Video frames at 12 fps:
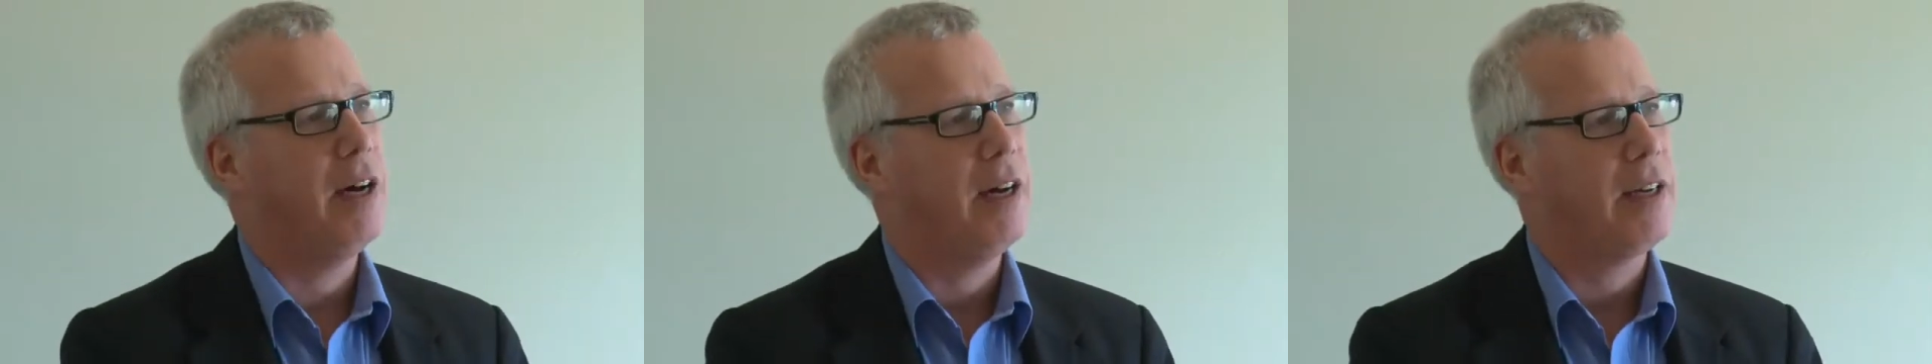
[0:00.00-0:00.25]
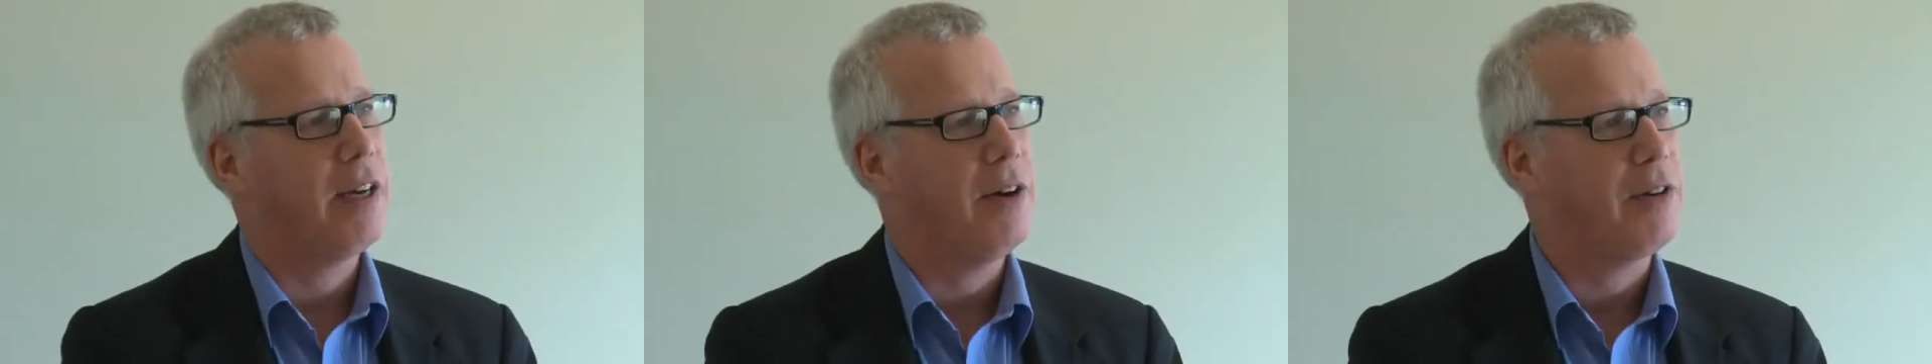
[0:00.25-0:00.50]

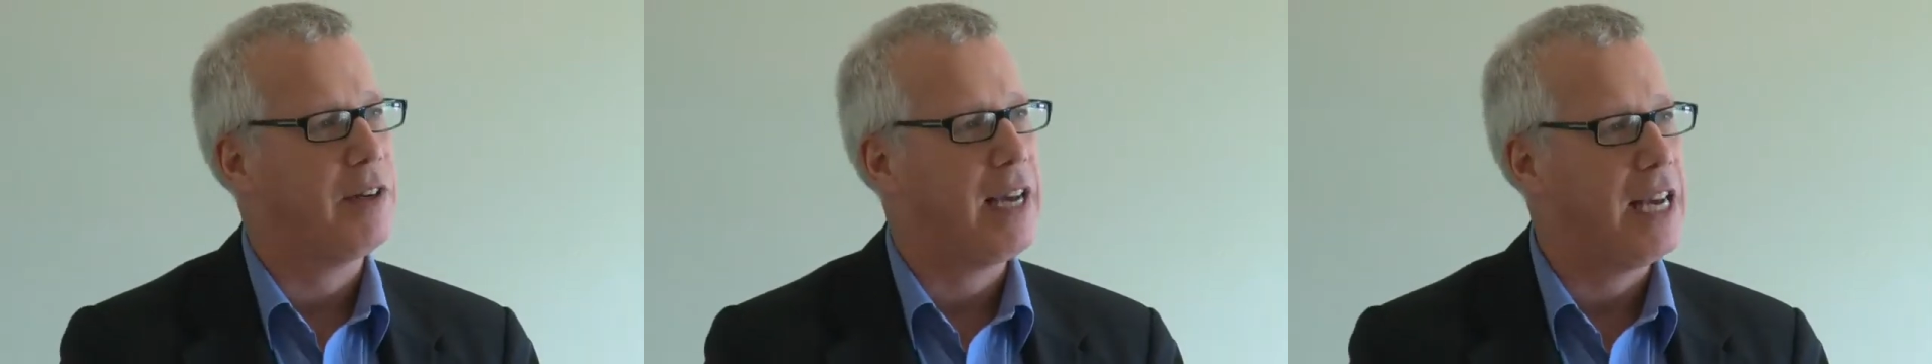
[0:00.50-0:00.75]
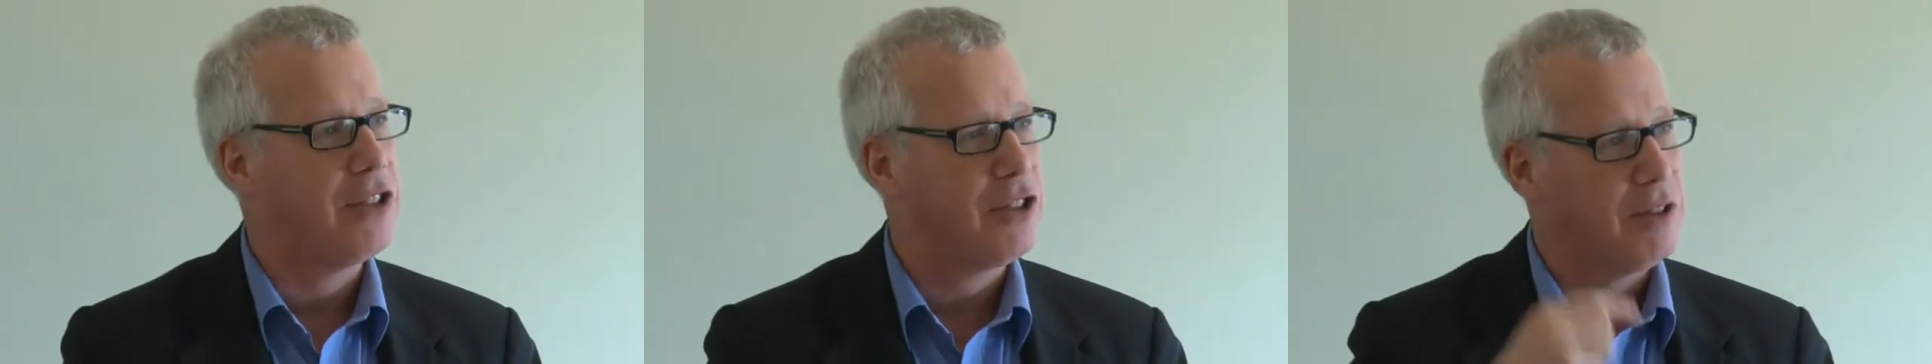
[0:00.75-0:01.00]

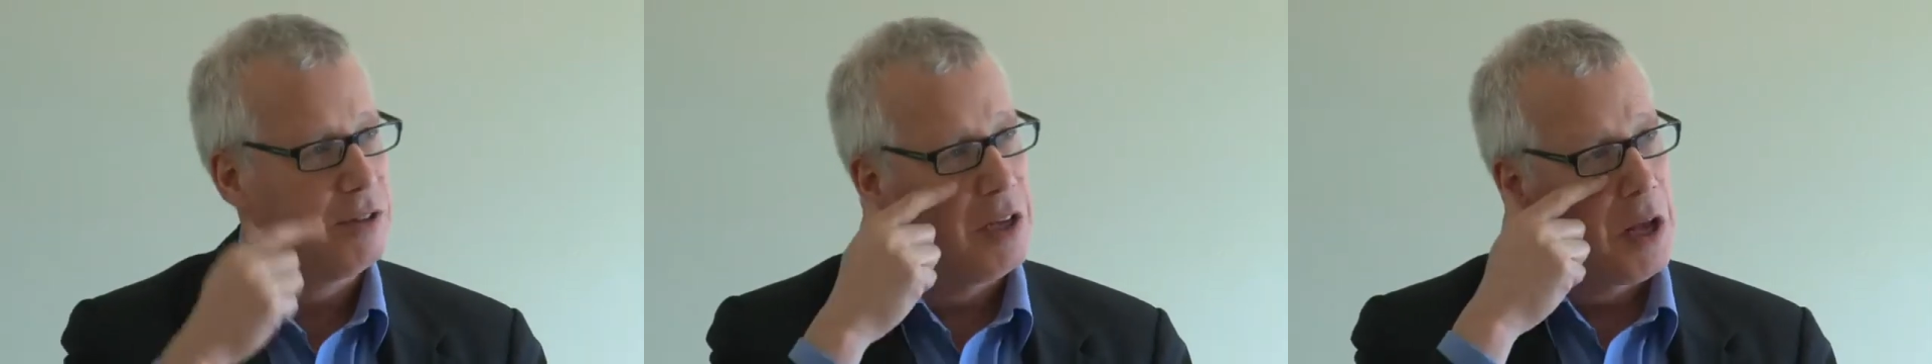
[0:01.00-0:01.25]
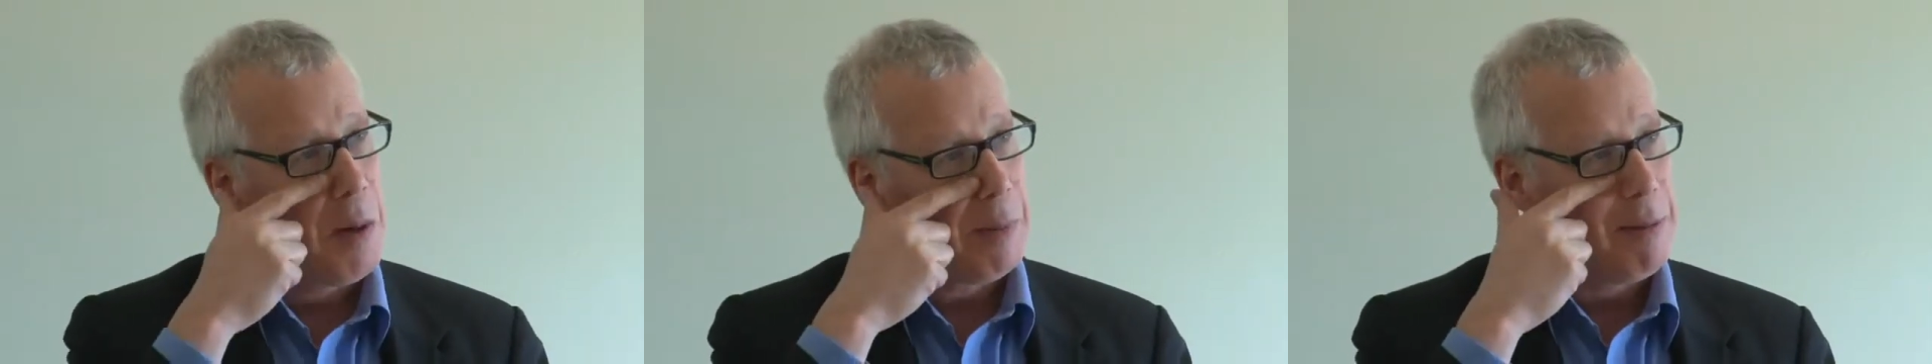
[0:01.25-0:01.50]
co-creation.
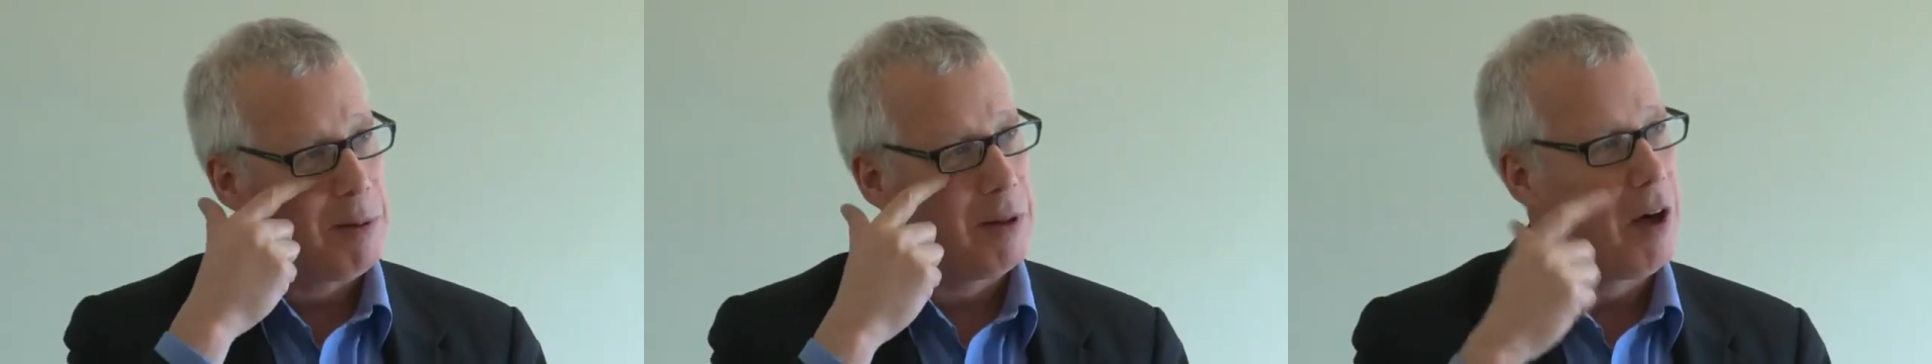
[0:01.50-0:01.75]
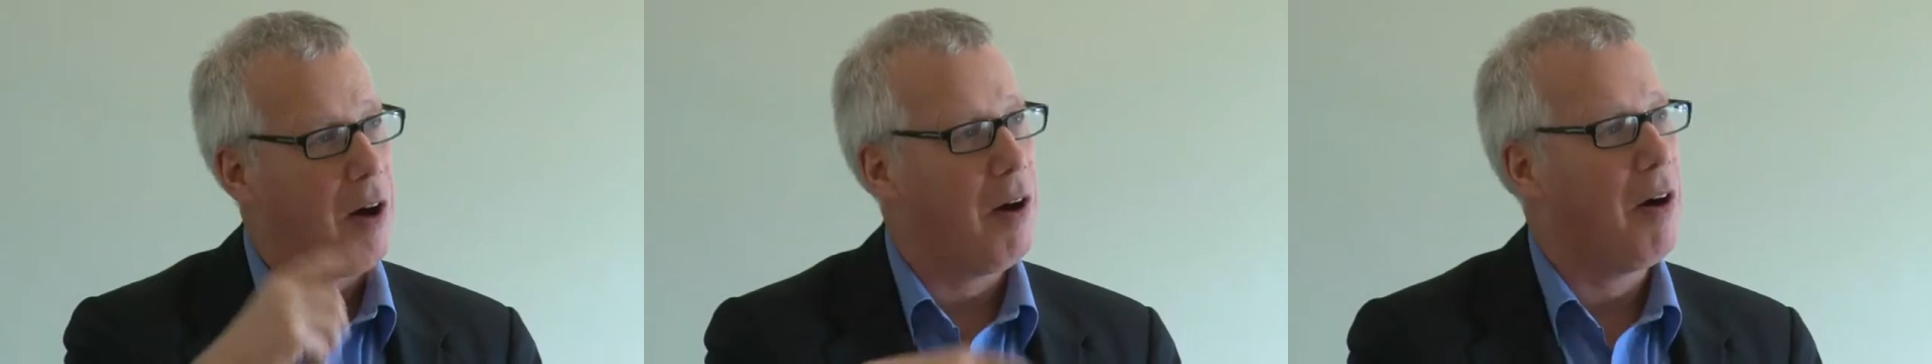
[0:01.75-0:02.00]

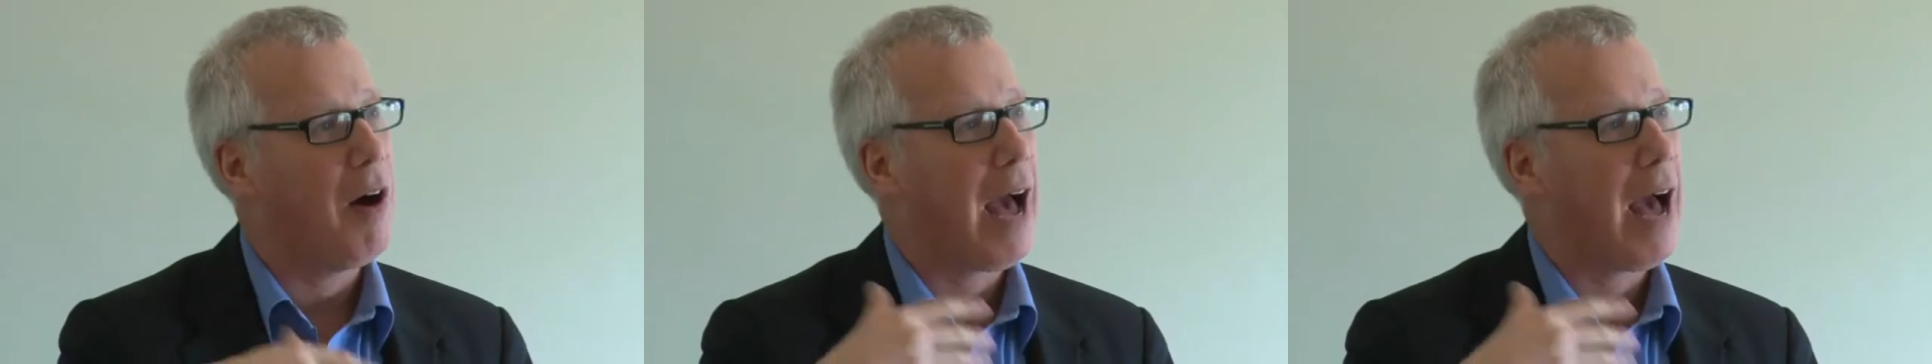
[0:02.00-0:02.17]
People are